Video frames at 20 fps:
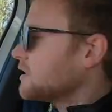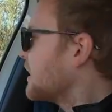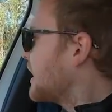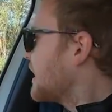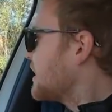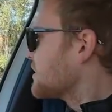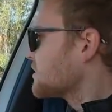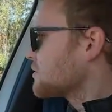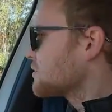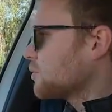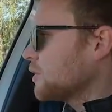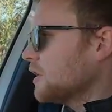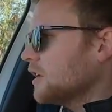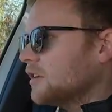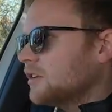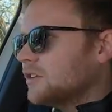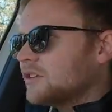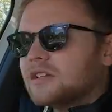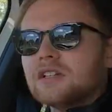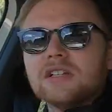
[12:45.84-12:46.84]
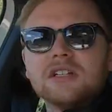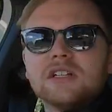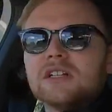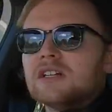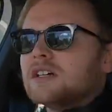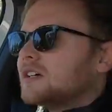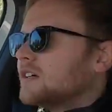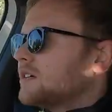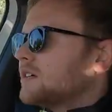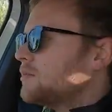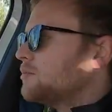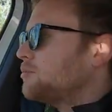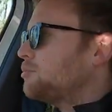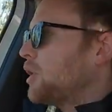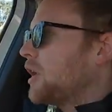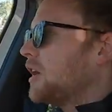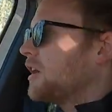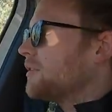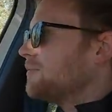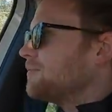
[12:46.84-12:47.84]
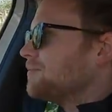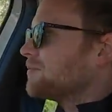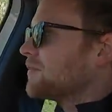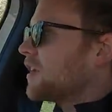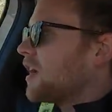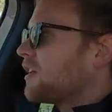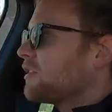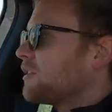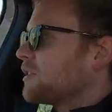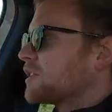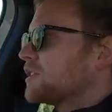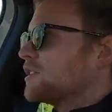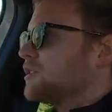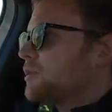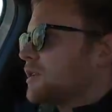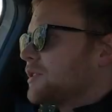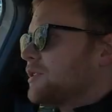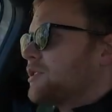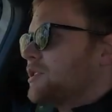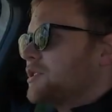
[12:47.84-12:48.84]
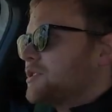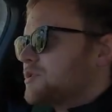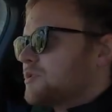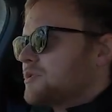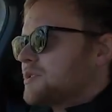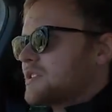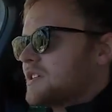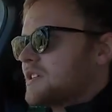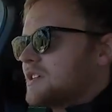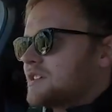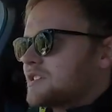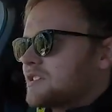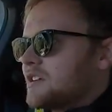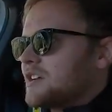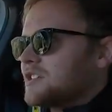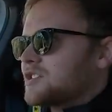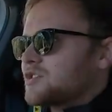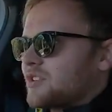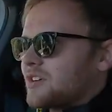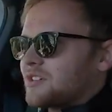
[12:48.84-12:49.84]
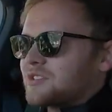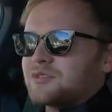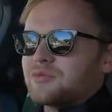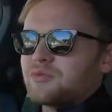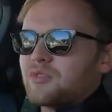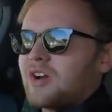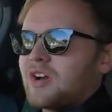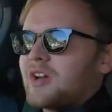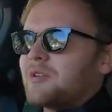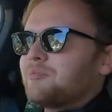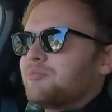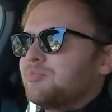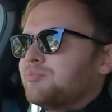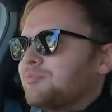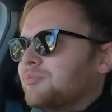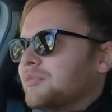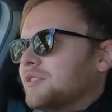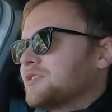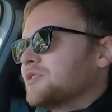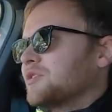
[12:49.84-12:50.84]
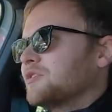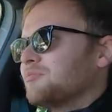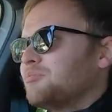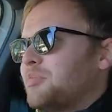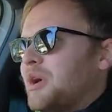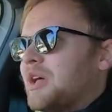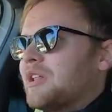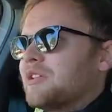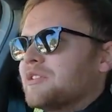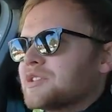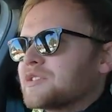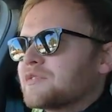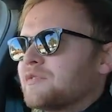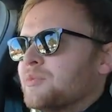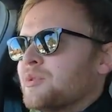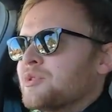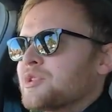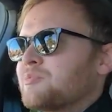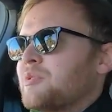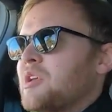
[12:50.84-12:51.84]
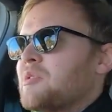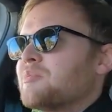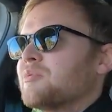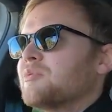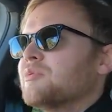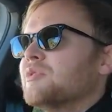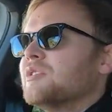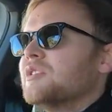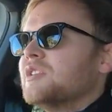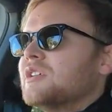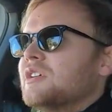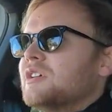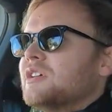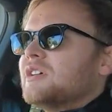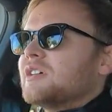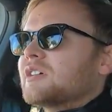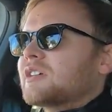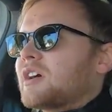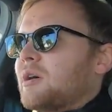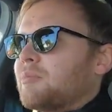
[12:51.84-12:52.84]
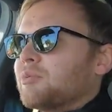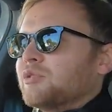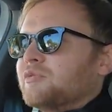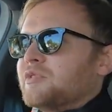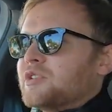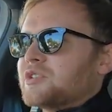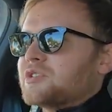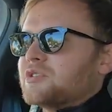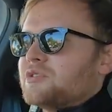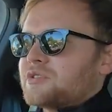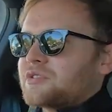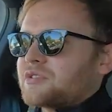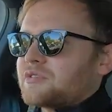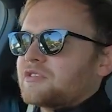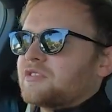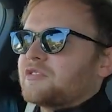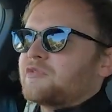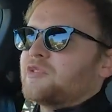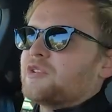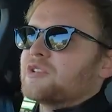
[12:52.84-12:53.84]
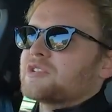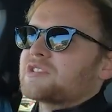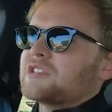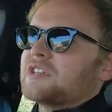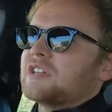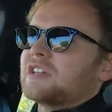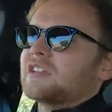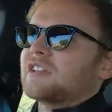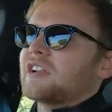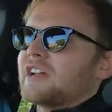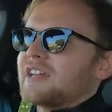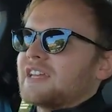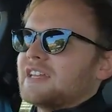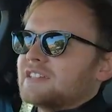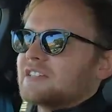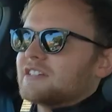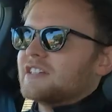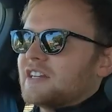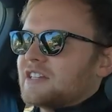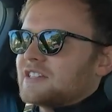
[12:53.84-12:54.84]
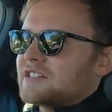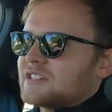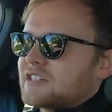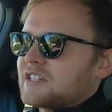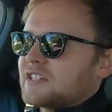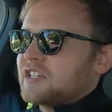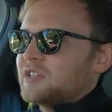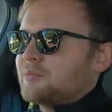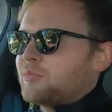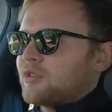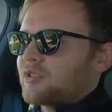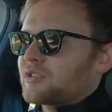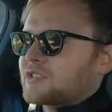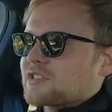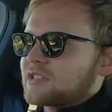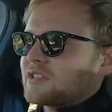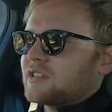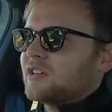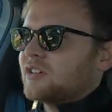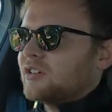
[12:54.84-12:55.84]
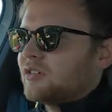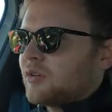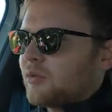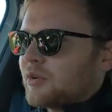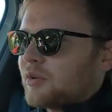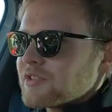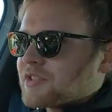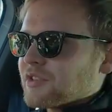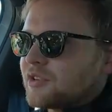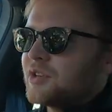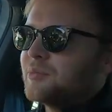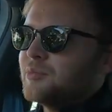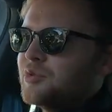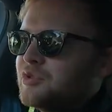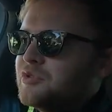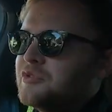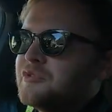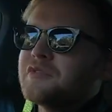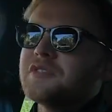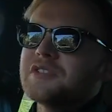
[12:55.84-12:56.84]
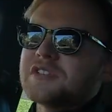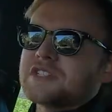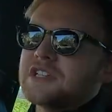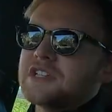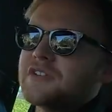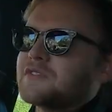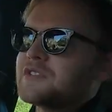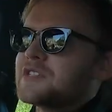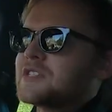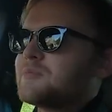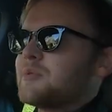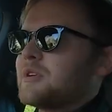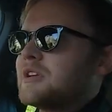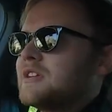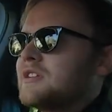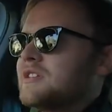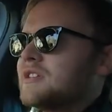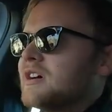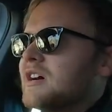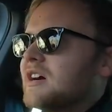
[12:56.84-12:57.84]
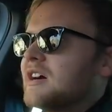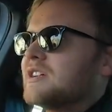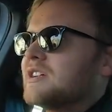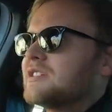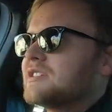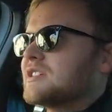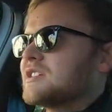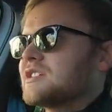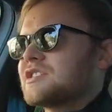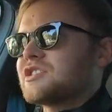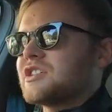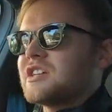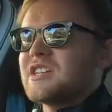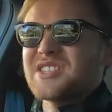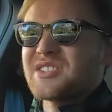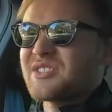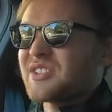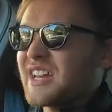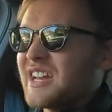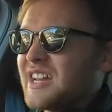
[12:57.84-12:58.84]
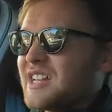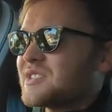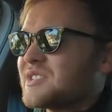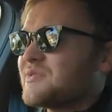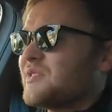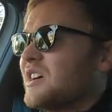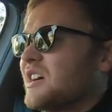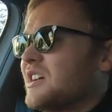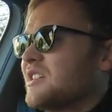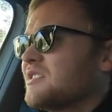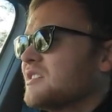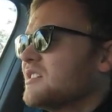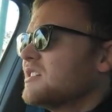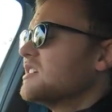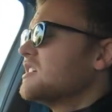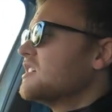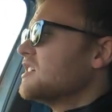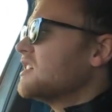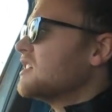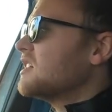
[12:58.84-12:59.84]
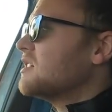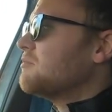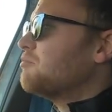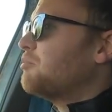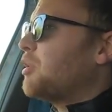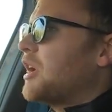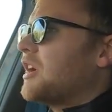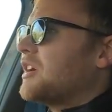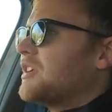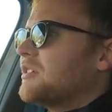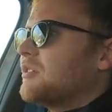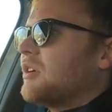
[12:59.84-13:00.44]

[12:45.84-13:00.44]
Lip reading: as well. But I reckon the 132 TSI strikes the right sort of balance for most people. Couple of issues. The first thing that I hinted at is the gearbox. Once you're on the move, the 7-speed DSG is okay, it's fine. But